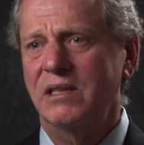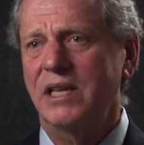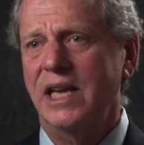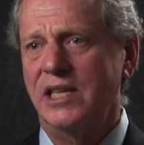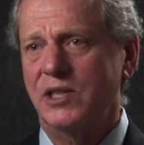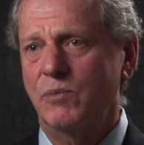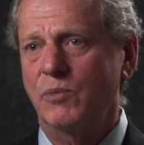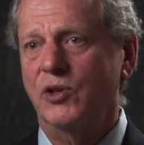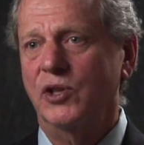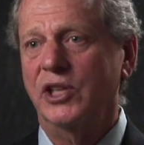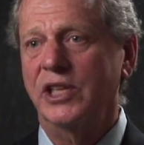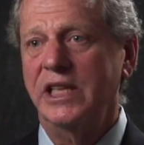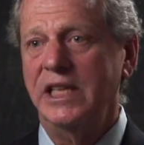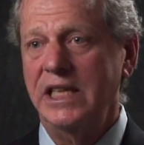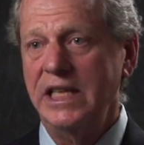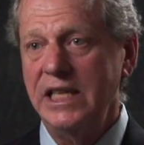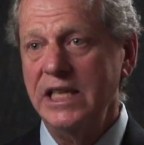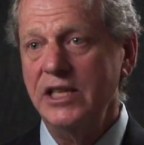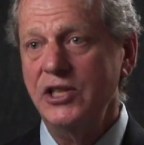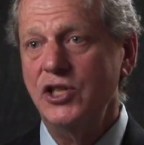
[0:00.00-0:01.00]
desperately
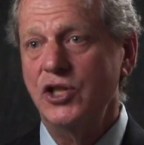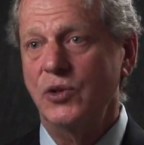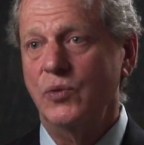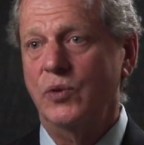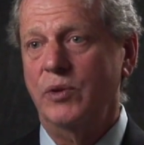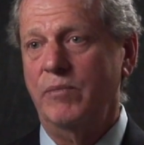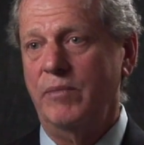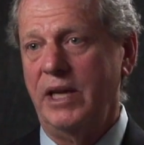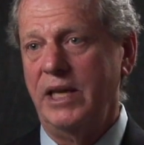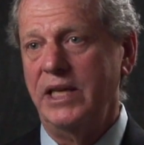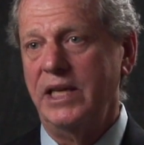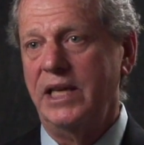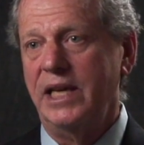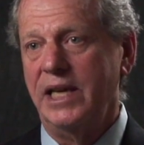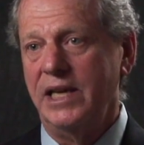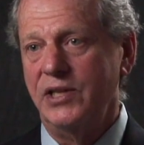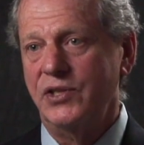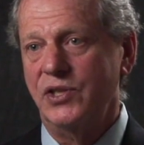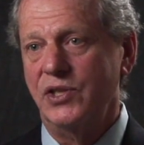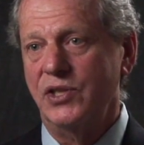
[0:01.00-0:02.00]
needs you in many
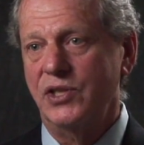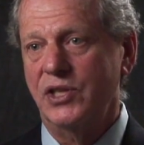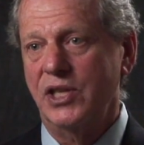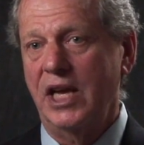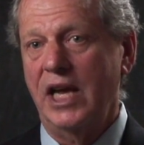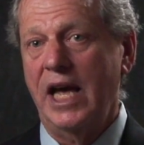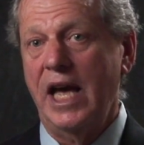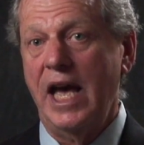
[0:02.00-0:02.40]
cases,